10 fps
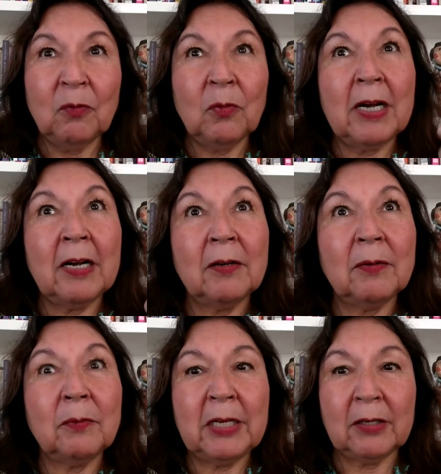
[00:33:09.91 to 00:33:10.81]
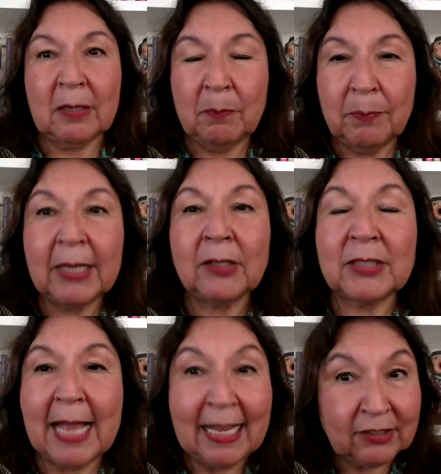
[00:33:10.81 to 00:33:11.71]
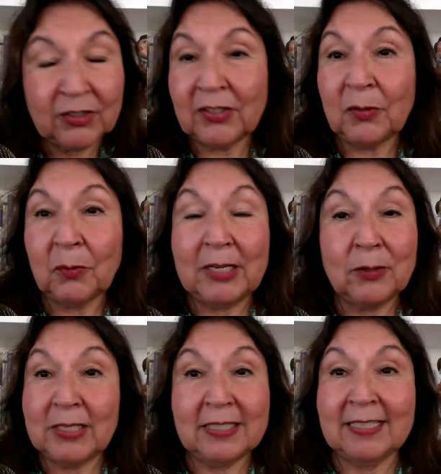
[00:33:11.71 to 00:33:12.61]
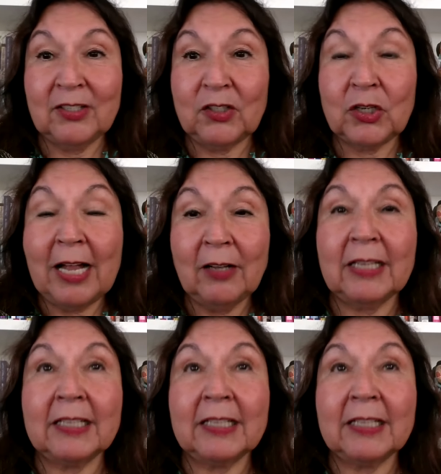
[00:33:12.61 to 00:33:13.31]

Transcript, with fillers: where we are compelled to act just in the way you did since a child.